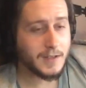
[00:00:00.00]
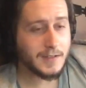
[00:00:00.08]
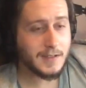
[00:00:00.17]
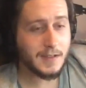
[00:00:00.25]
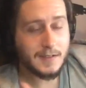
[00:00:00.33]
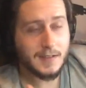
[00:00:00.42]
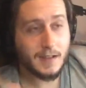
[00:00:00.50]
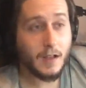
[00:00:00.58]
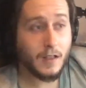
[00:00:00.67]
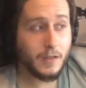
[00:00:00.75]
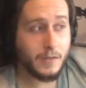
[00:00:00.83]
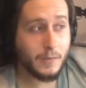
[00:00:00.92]

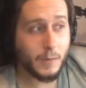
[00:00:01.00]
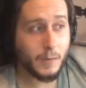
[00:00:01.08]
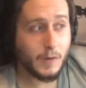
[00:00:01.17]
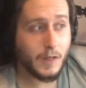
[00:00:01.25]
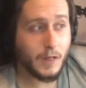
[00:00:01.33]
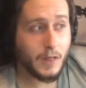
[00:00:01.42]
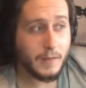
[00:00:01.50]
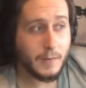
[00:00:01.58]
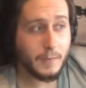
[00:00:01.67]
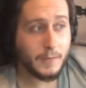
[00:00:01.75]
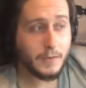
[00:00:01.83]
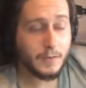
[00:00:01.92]
signal will
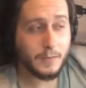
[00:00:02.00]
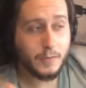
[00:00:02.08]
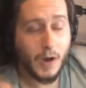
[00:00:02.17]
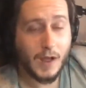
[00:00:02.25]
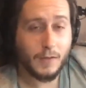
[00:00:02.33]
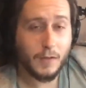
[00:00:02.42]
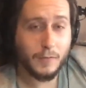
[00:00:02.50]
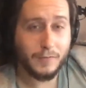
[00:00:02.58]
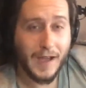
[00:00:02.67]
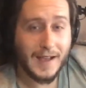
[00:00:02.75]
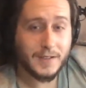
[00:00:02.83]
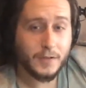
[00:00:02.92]
travel
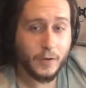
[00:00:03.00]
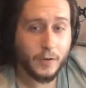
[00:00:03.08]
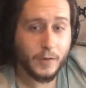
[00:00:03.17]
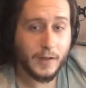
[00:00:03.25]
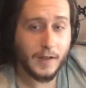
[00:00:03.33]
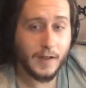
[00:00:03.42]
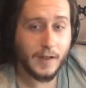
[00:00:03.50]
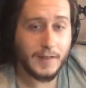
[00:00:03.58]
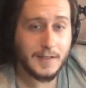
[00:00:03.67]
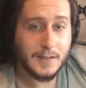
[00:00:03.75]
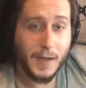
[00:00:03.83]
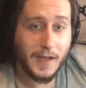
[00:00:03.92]
faster
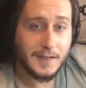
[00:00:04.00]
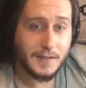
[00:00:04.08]
in space